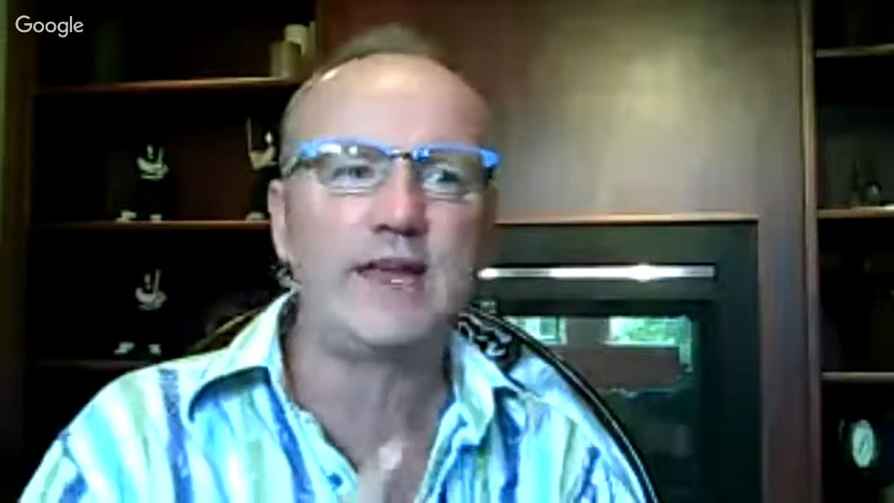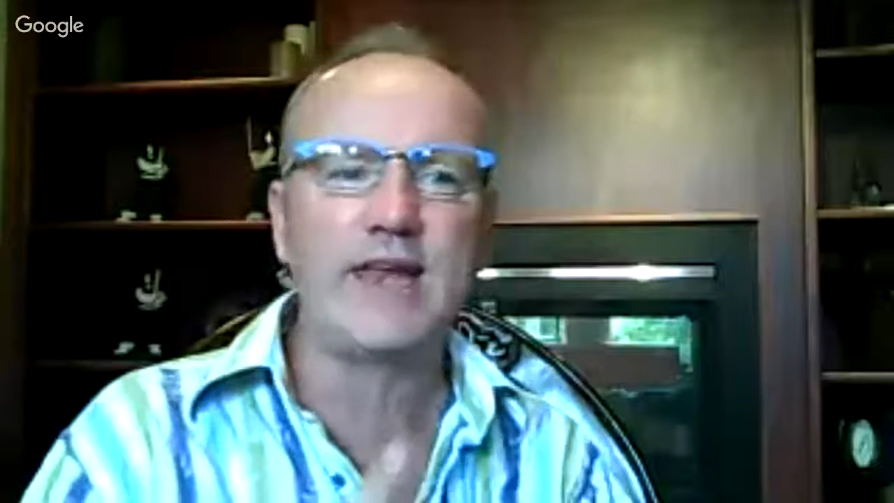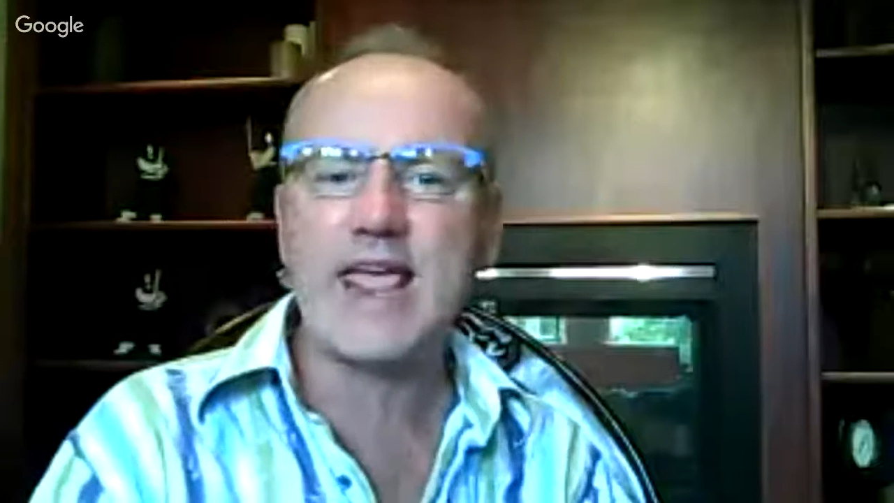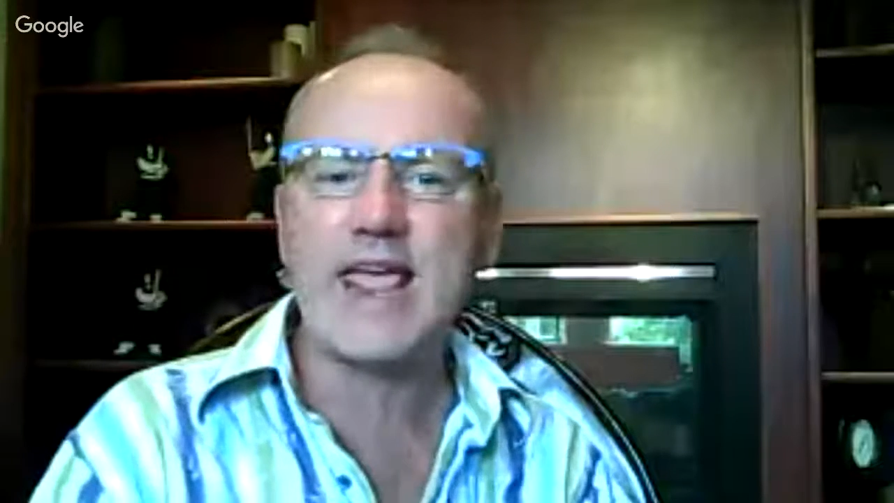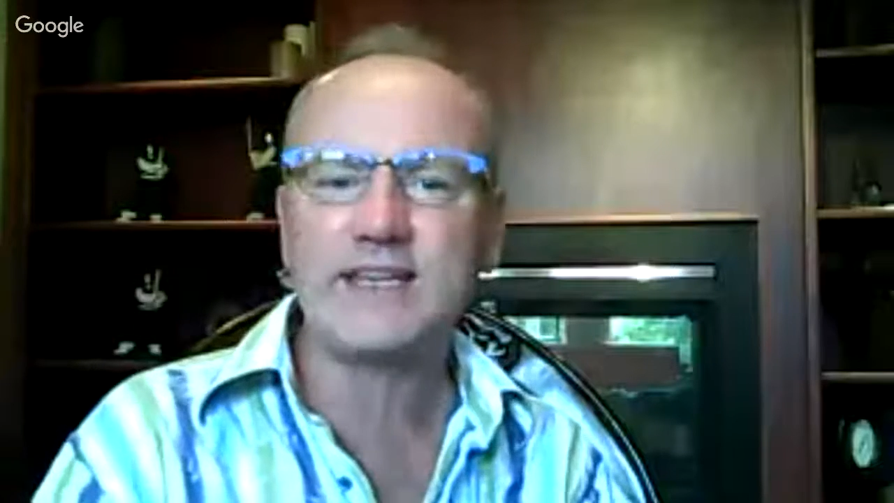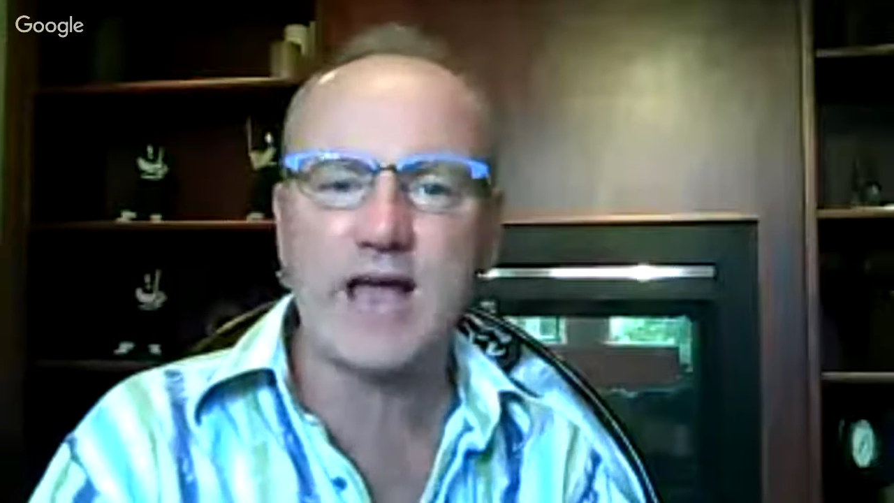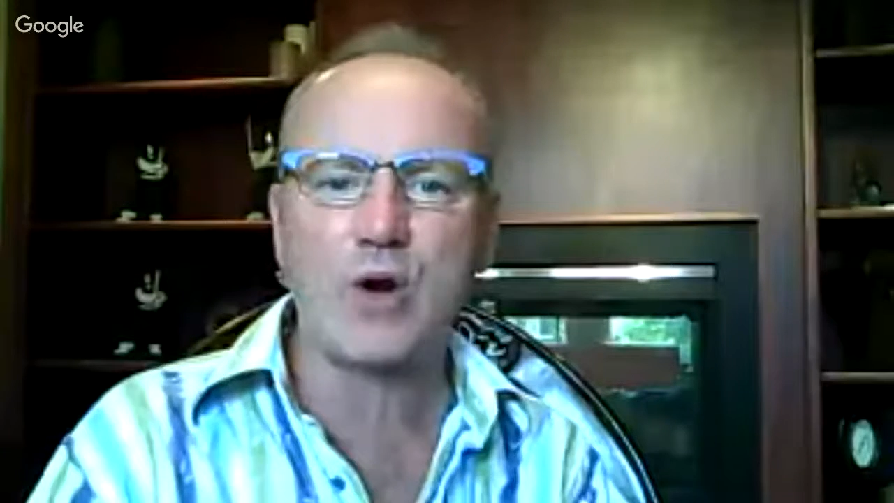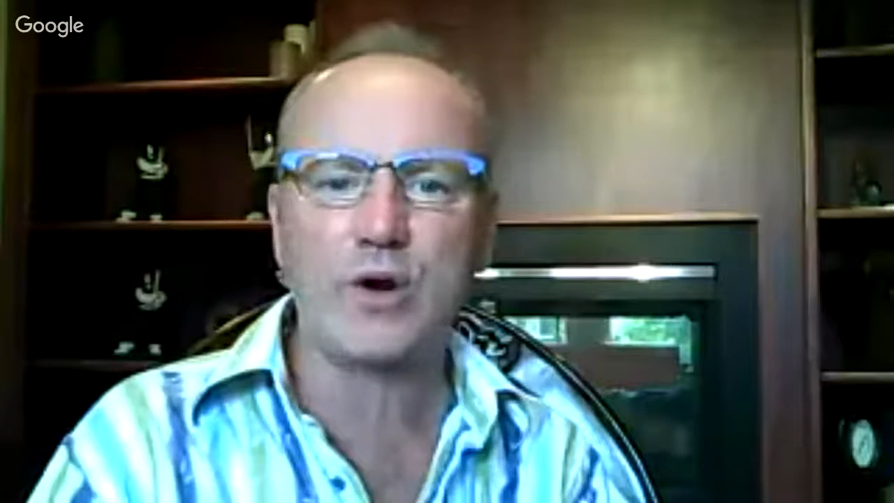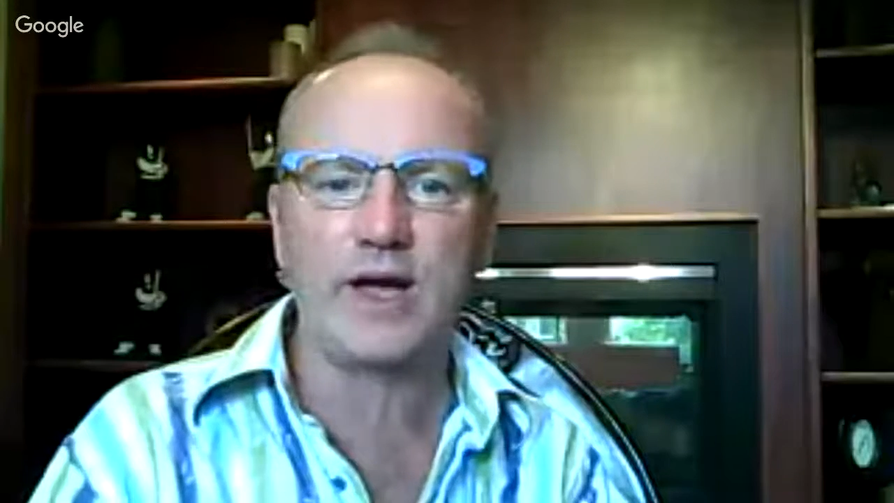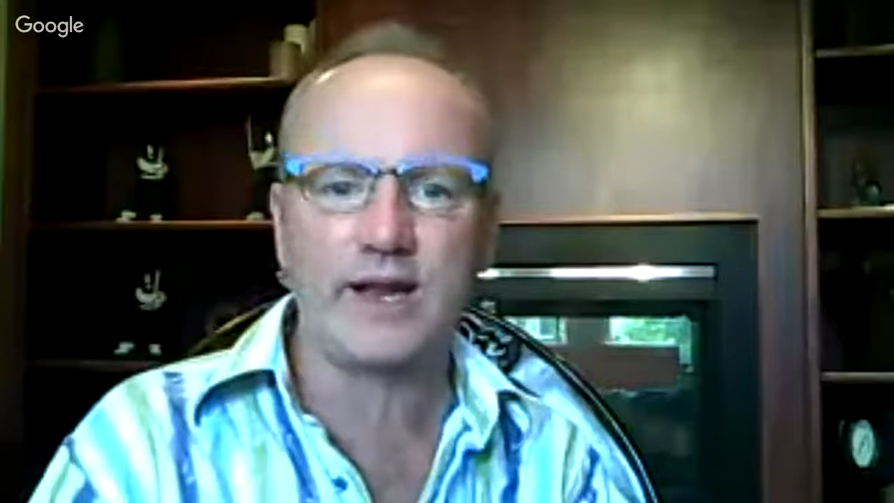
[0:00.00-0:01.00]
An
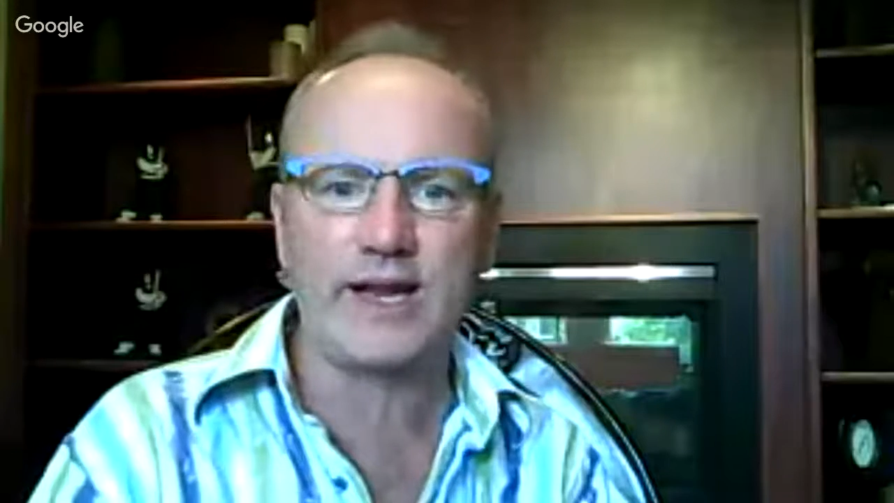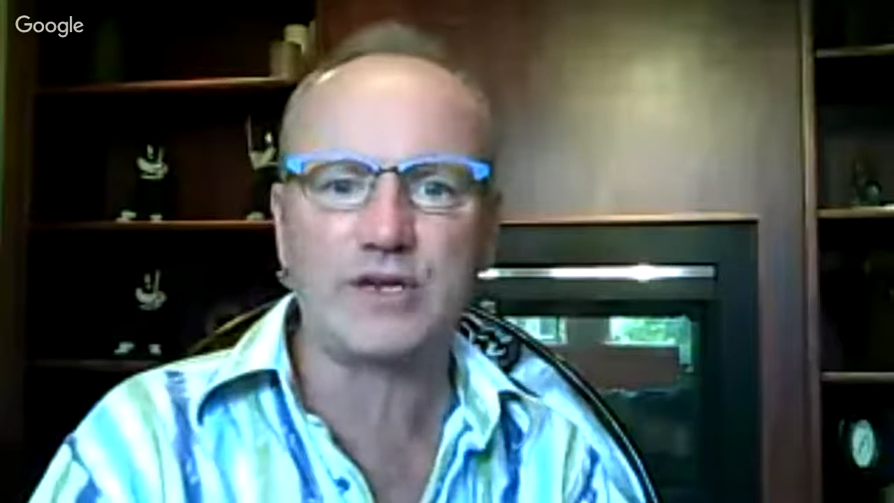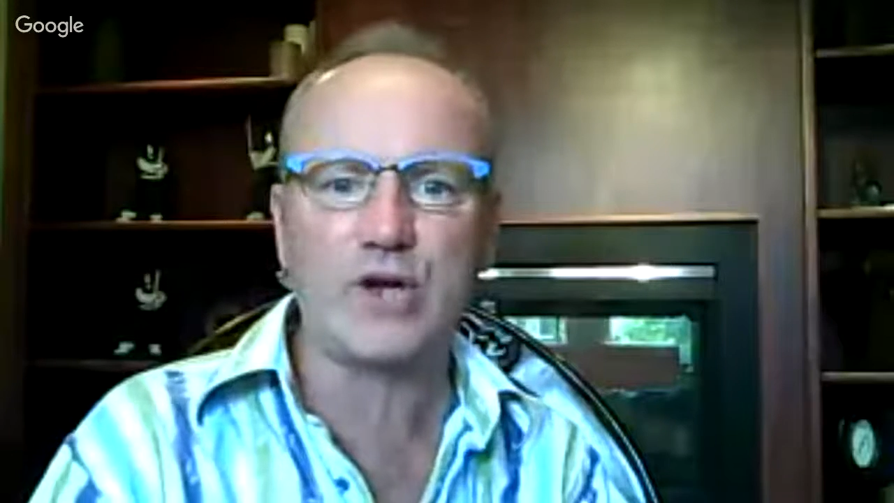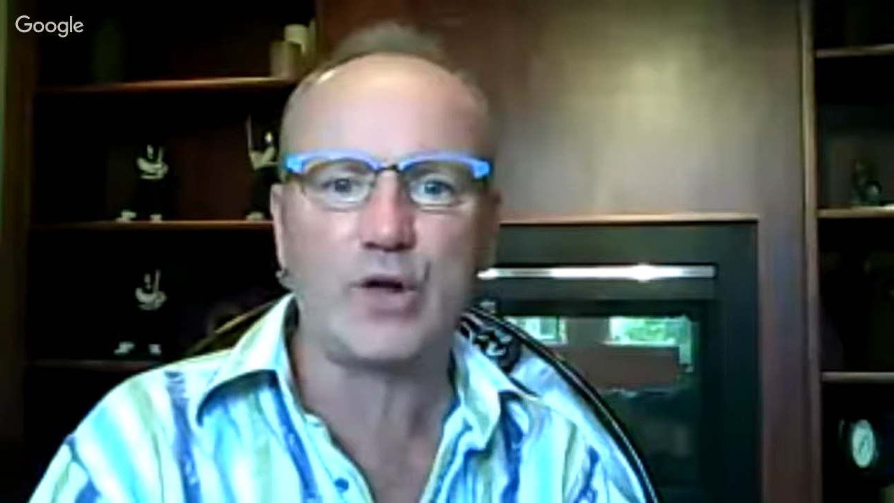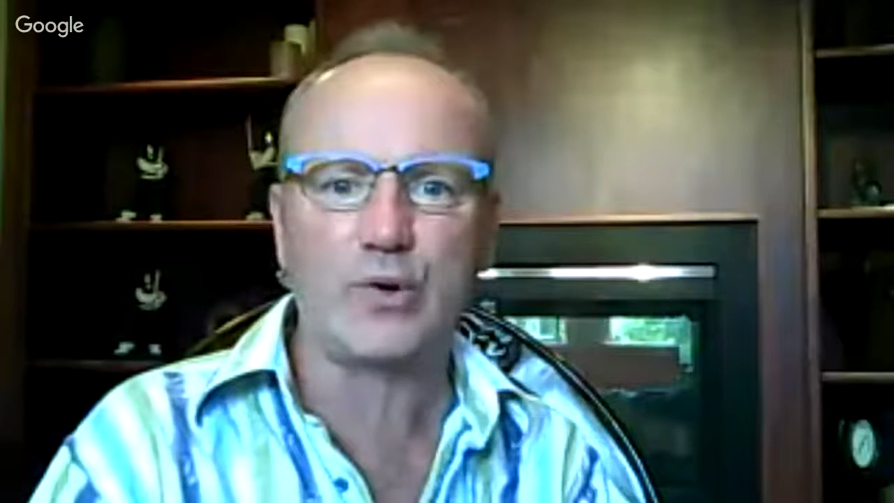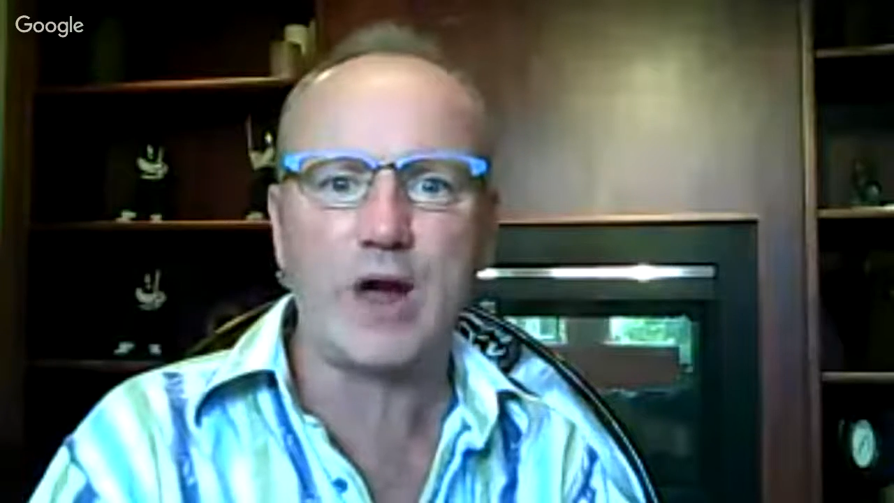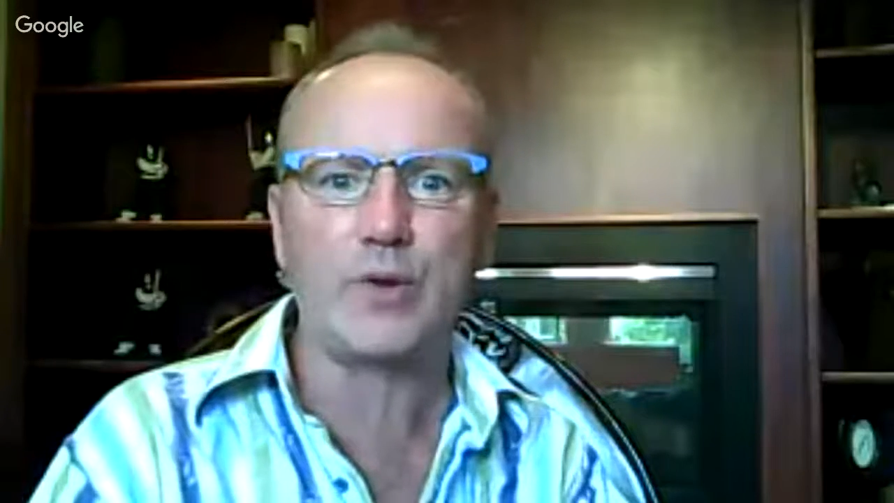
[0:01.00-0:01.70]
$8